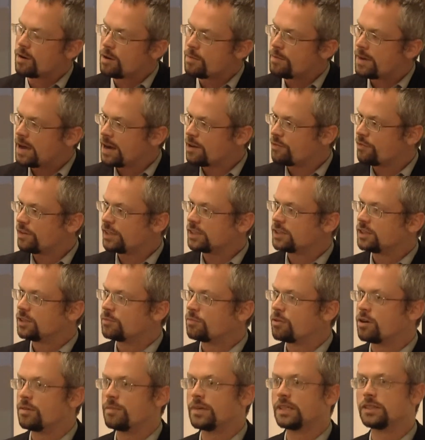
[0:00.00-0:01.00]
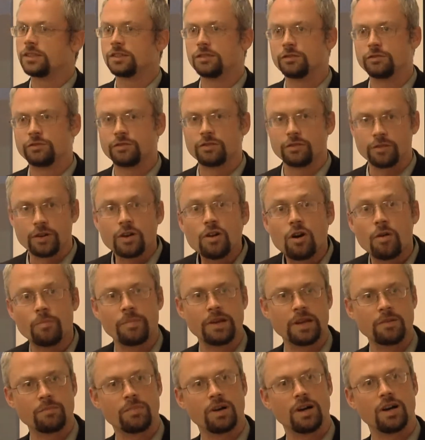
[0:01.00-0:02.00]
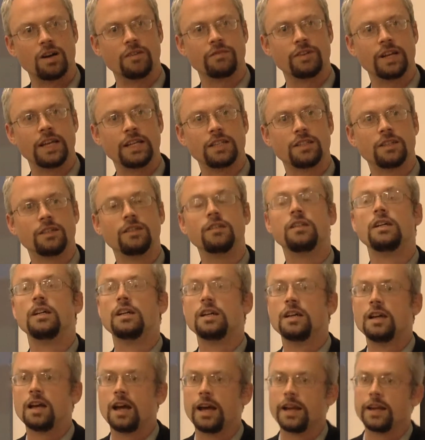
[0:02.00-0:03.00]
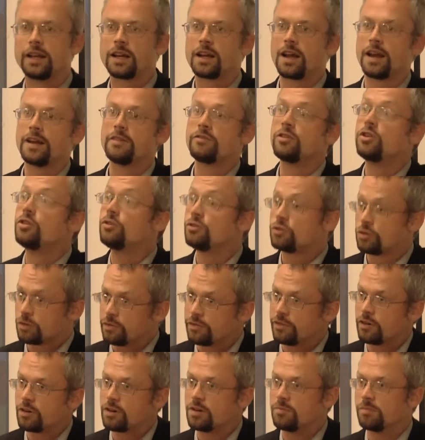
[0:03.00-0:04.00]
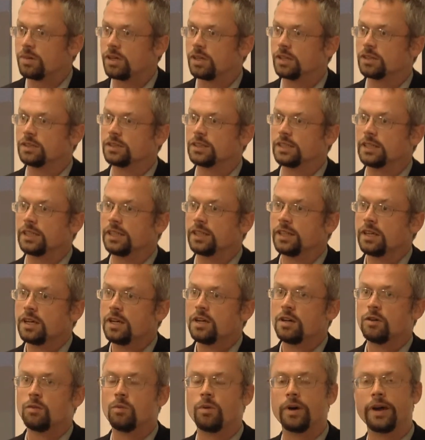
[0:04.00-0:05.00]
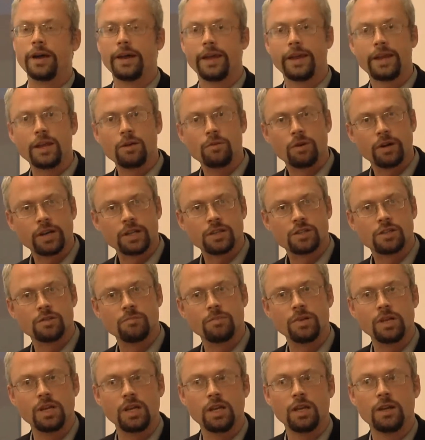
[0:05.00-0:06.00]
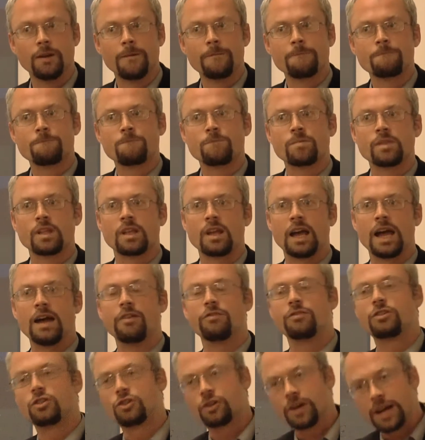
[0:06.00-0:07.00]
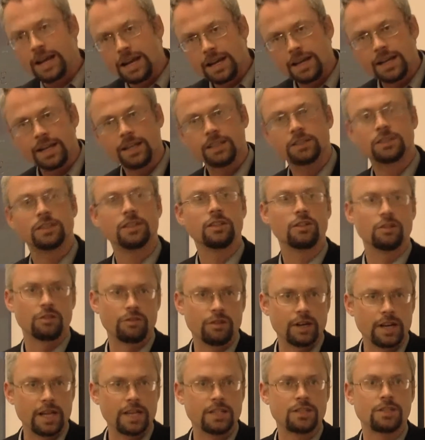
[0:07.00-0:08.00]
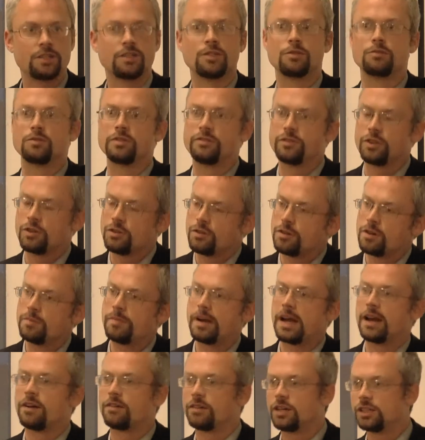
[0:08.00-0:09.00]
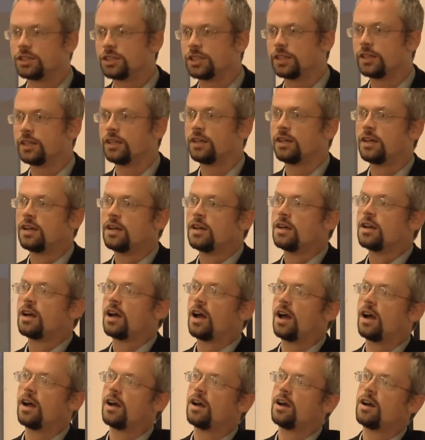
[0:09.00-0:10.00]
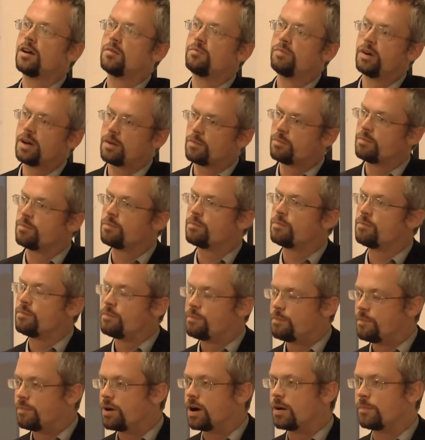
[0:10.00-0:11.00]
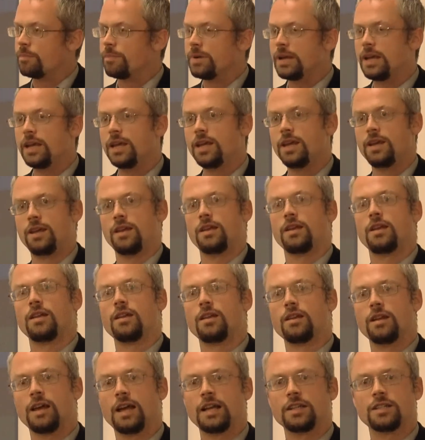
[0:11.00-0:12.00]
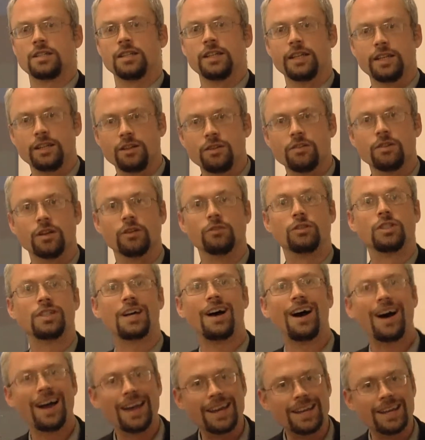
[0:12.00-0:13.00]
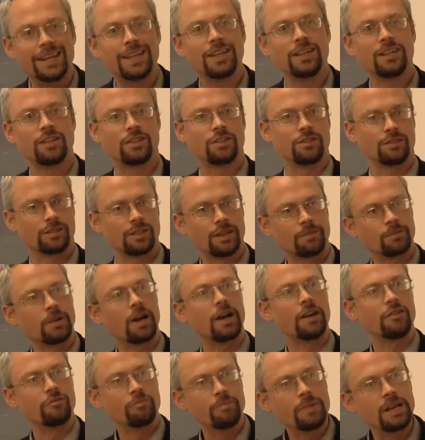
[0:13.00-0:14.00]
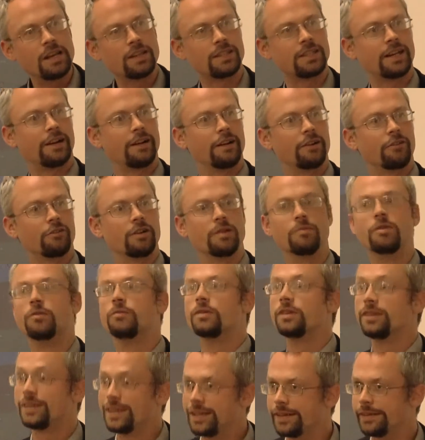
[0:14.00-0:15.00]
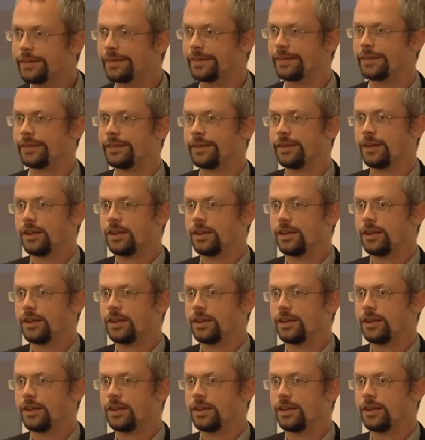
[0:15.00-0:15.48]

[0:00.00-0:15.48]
a manifesto promise of not being part of NATO and a kind of neutral foreign policy, where he wanted to have trade links and good relations with Europe and Russia, but be actually tied into some kind of military agreement with neither,